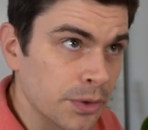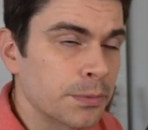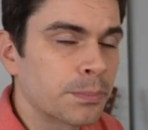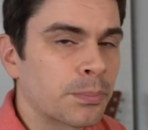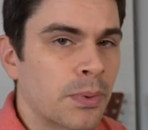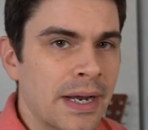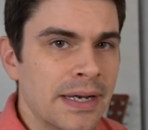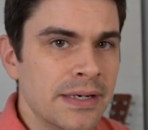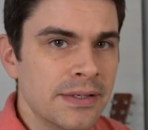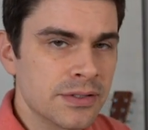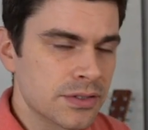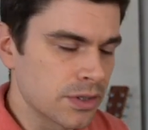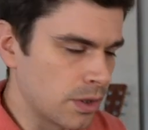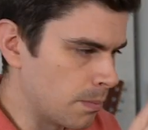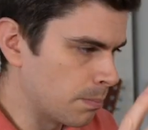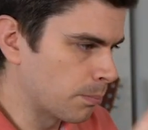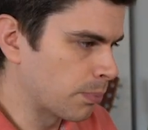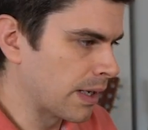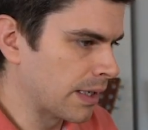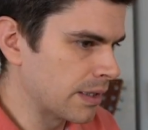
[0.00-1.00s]
brand's
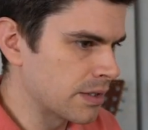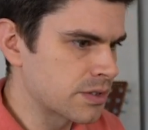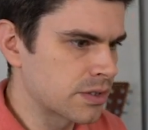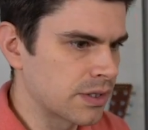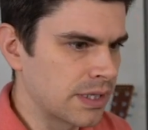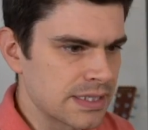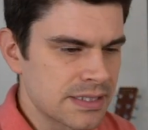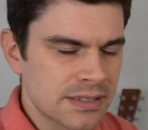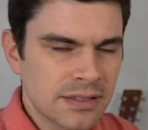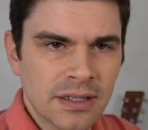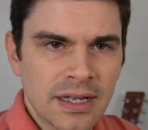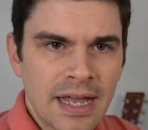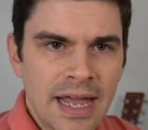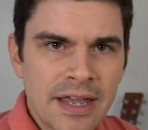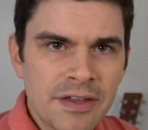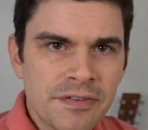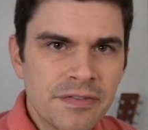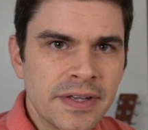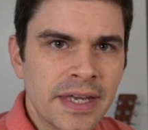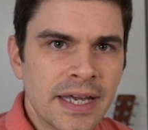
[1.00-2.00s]
umbrella, so that's like
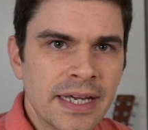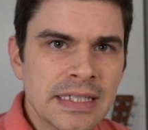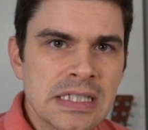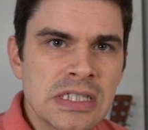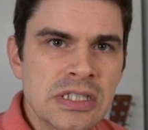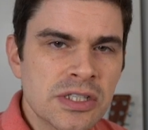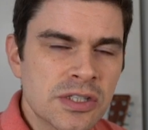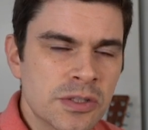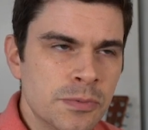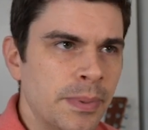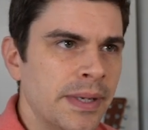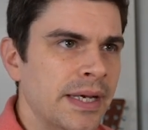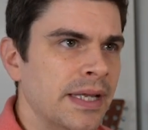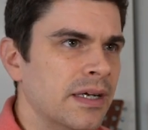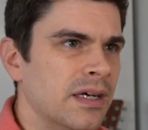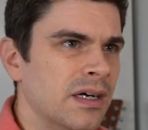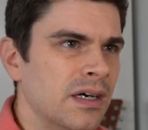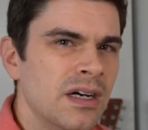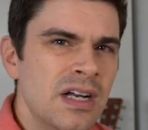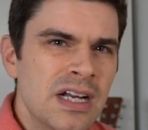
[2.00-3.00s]
Aviate,
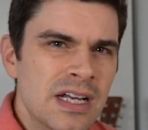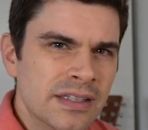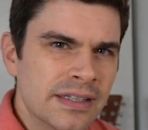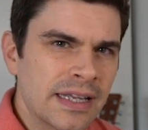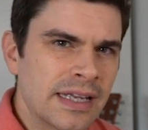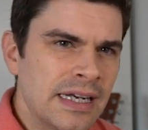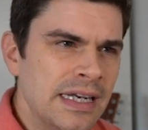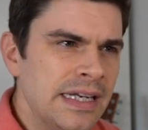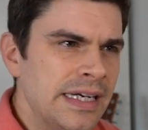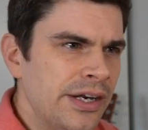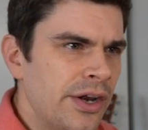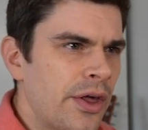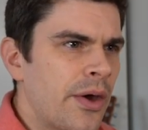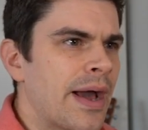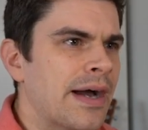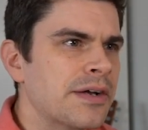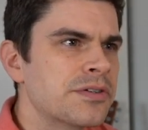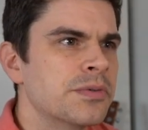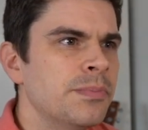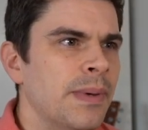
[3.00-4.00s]
Spinnaker. They clearly know
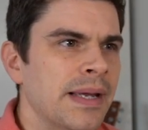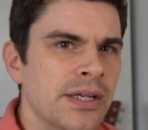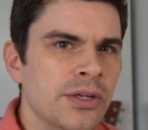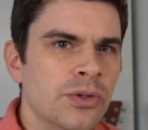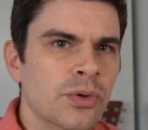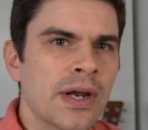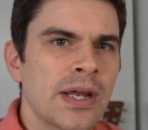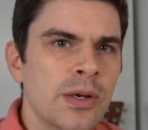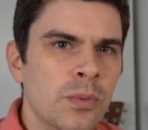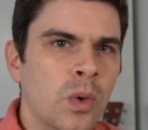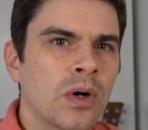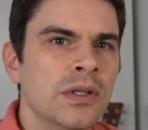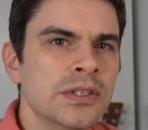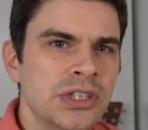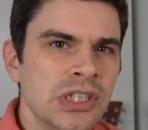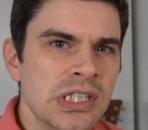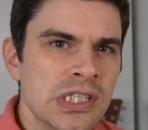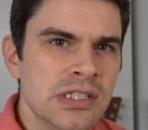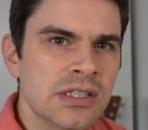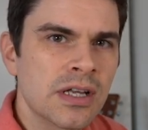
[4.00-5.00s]
how to make great
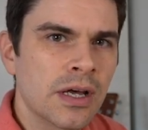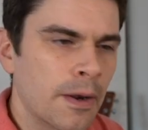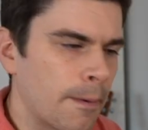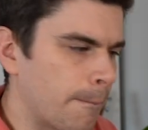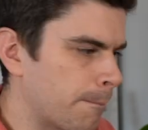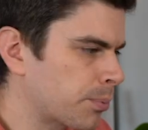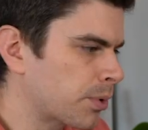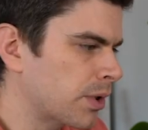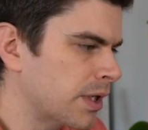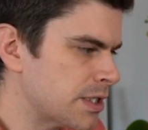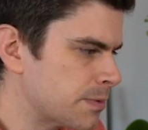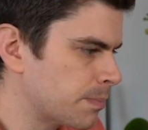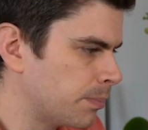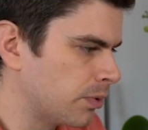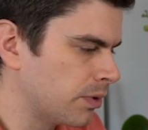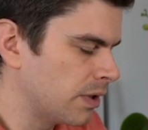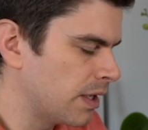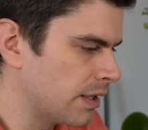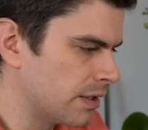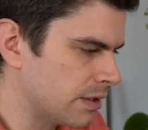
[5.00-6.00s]
watches at
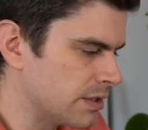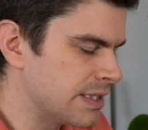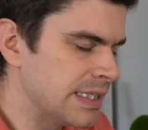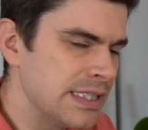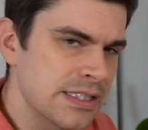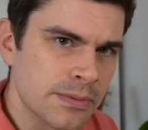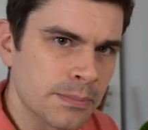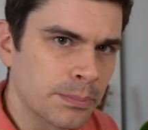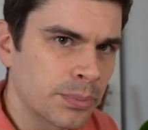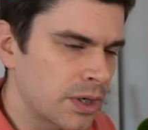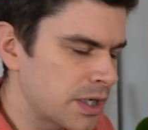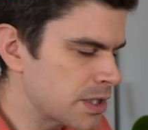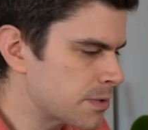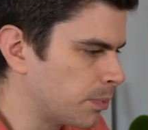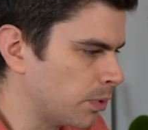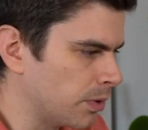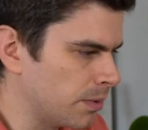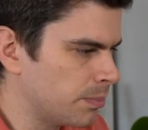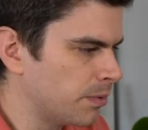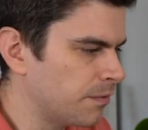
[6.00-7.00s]
a decent price
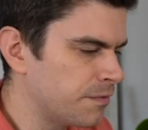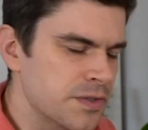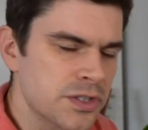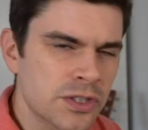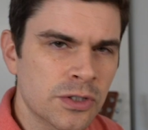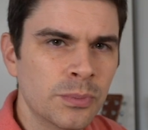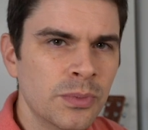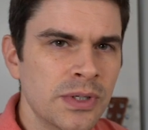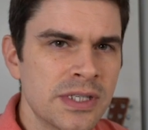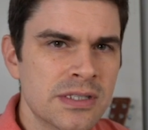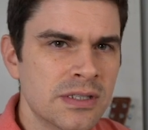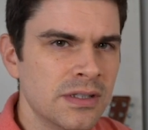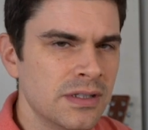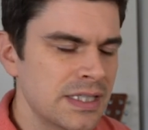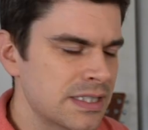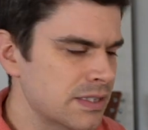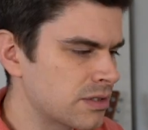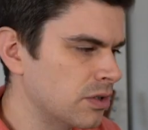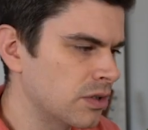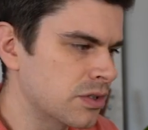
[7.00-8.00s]
point, but for some reason
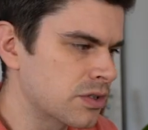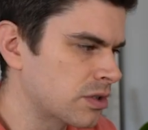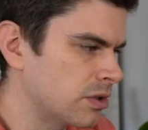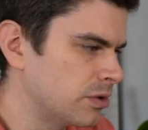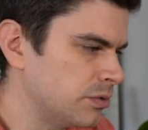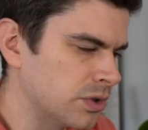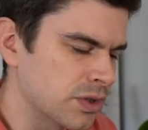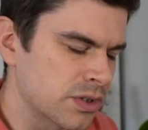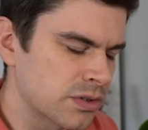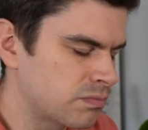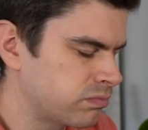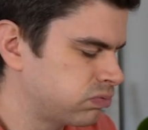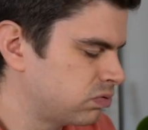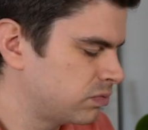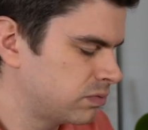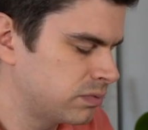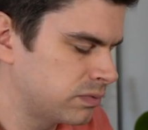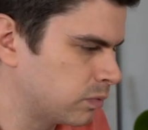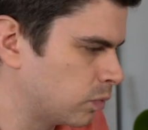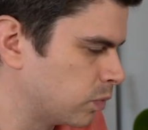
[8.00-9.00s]
this Duxo just
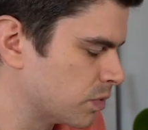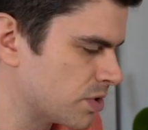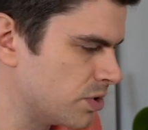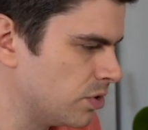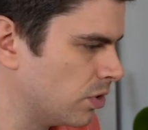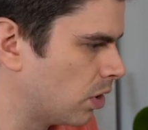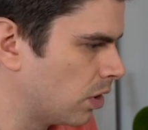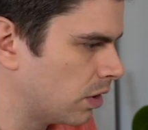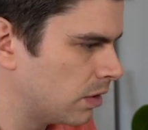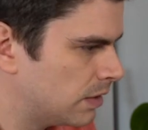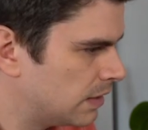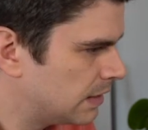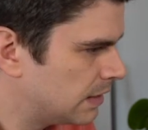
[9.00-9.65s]
was not